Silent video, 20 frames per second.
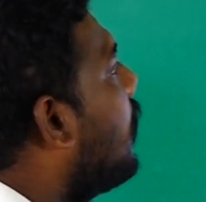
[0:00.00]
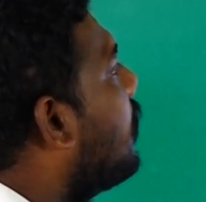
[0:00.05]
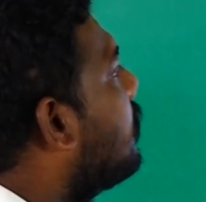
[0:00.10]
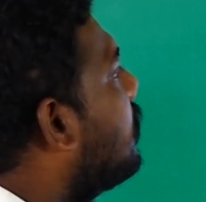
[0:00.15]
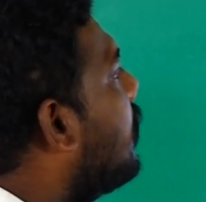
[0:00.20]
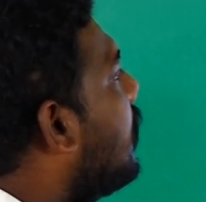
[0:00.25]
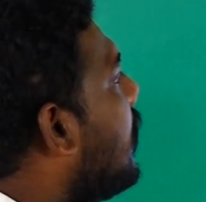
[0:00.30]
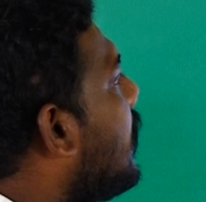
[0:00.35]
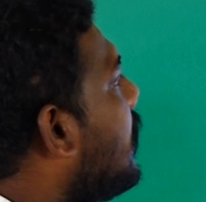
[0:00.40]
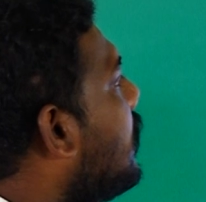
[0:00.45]

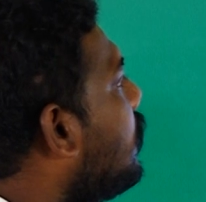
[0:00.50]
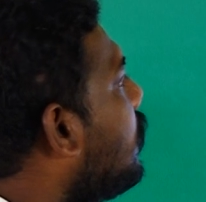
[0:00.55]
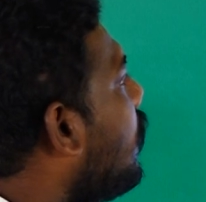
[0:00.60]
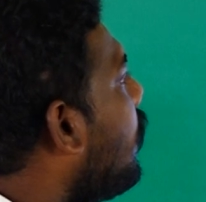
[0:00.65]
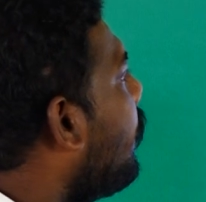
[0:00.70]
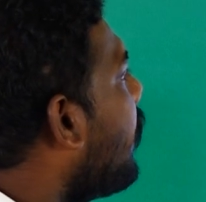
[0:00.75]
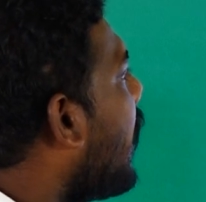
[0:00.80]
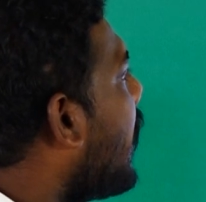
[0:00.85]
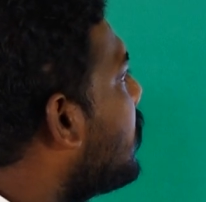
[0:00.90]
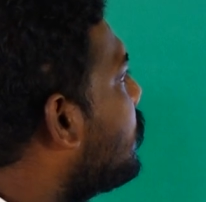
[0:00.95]
The length
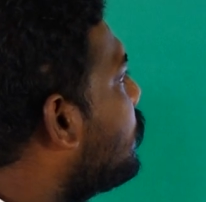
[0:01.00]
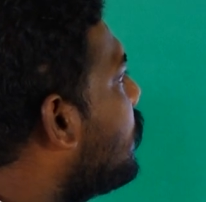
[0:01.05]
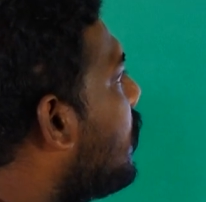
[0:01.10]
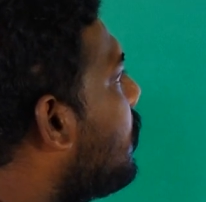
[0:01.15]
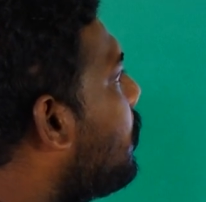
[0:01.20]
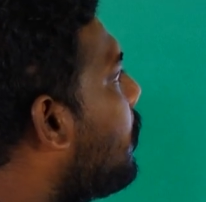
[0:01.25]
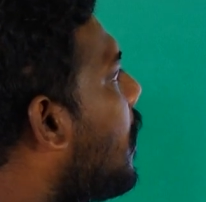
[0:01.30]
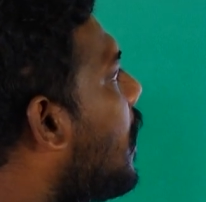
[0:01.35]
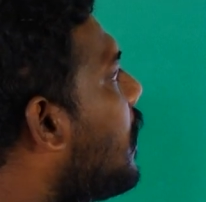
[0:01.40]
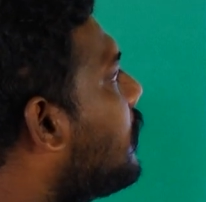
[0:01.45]
of
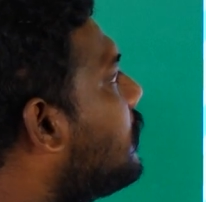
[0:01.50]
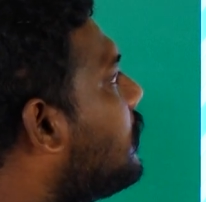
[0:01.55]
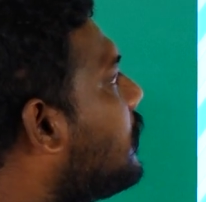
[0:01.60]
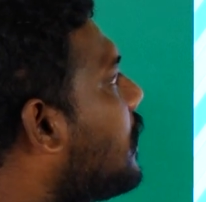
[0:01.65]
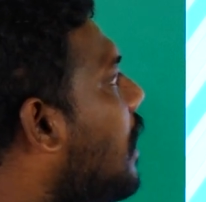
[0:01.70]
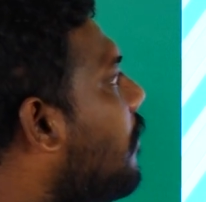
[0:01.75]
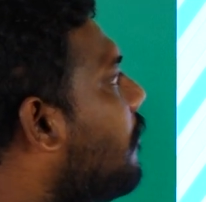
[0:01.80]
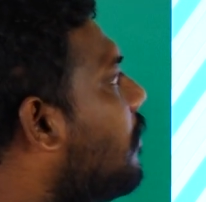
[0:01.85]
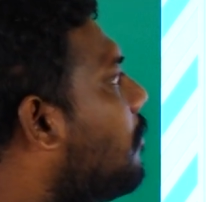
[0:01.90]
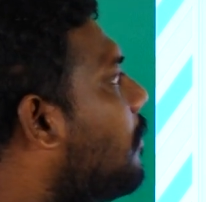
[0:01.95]
actual path
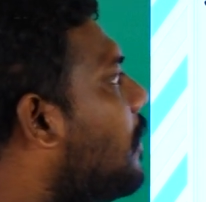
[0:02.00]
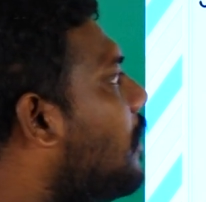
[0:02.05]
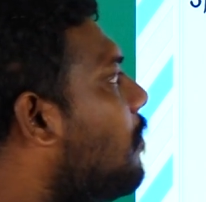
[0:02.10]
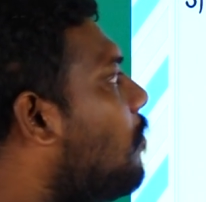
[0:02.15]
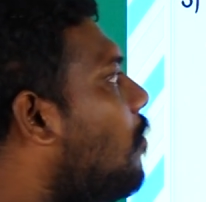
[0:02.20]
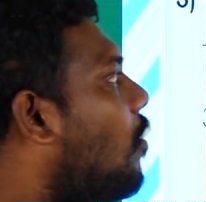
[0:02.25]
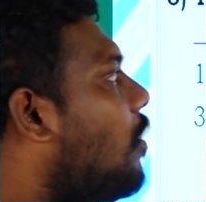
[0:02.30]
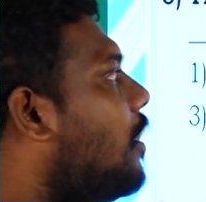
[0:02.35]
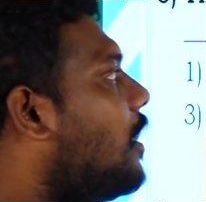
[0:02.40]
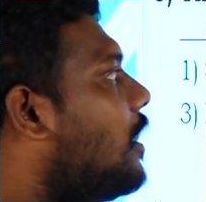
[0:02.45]
traveled by a
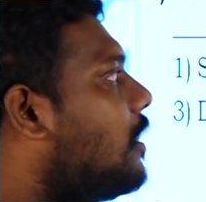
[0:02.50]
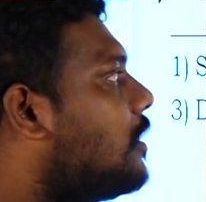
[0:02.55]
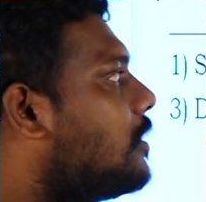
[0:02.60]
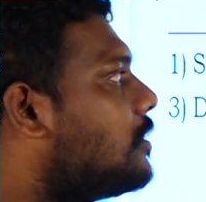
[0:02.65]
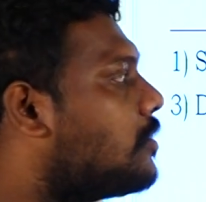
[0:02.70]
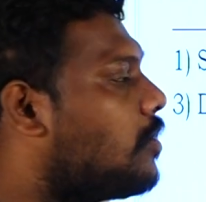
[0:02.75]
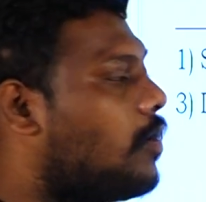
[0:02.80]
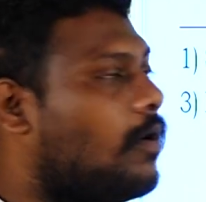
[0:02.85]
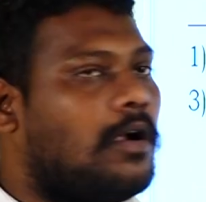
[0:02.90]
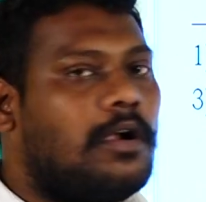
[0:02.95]
body
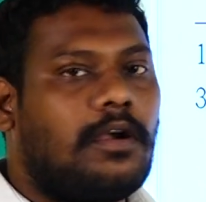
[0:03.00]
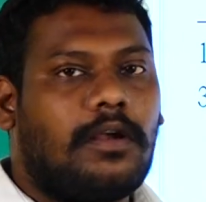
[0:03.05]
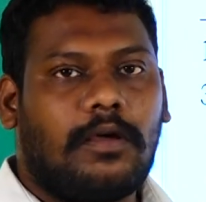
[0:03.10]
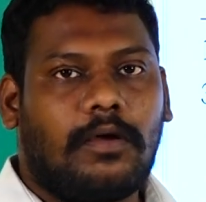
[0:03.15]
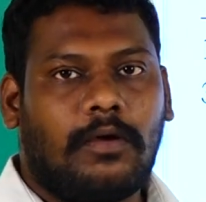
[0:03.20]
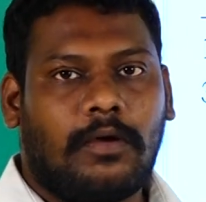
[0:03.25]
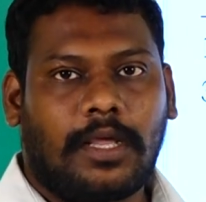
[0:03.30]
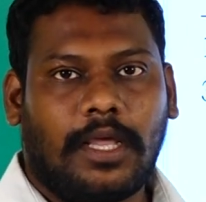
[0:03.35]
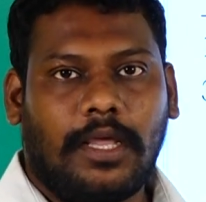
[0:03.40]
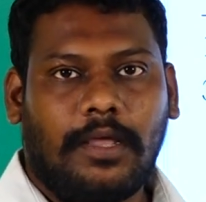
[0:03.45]
is called,
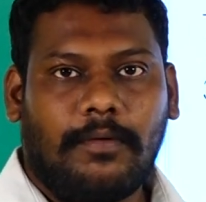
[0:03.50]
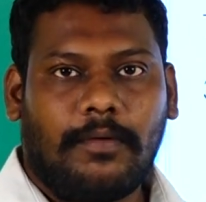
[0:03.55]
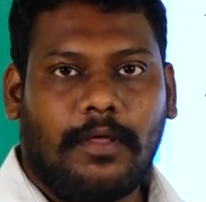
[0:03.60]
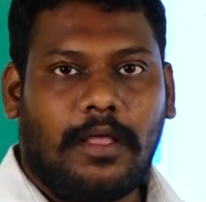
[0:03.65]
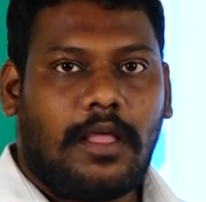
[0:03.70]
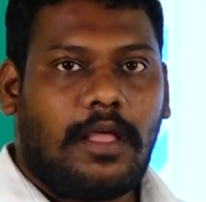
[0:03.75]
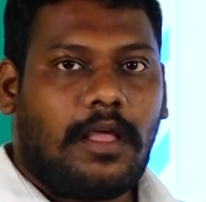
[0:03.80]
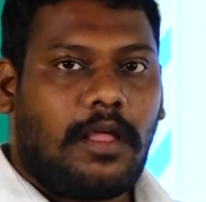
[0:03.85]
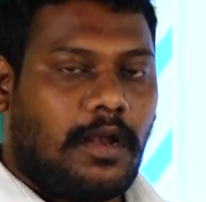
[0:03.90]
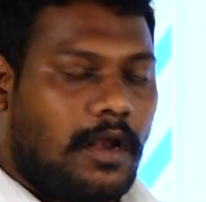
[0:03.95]
okay?
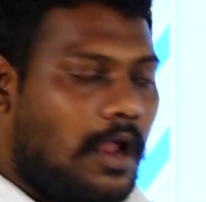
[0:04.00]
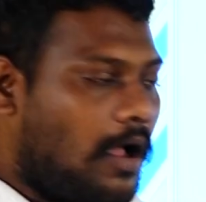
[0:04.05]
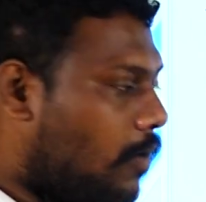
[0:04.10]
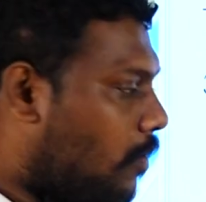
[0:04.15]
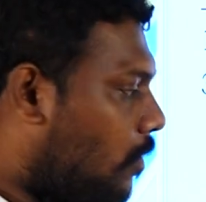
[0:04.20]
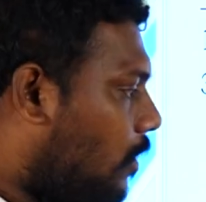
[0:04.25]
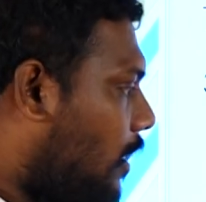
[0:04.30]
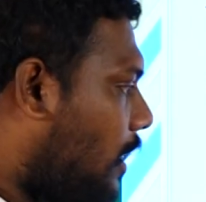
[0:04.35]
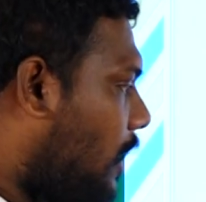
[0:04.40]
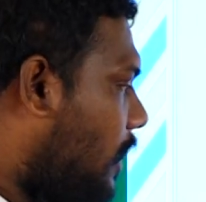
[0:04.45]

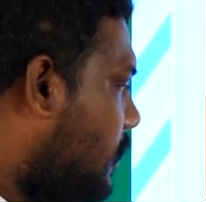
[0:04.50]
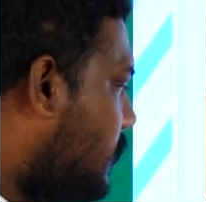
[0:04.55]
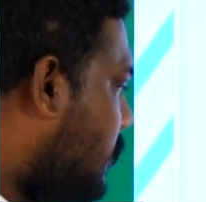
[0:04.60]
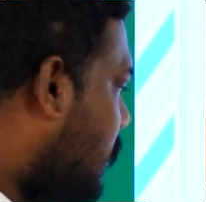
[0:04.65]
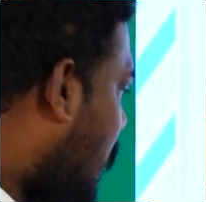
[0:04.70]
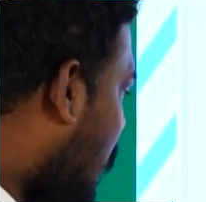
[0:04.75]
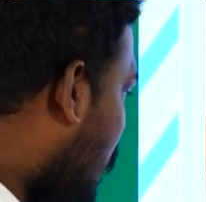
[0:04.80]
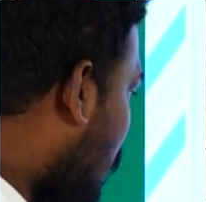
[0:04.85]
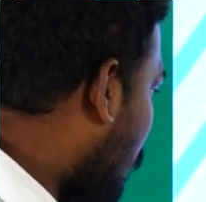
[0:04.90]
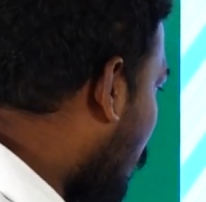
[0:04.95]
Now, let us
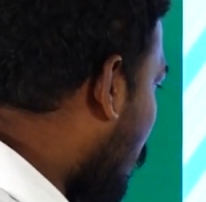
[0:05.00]
say I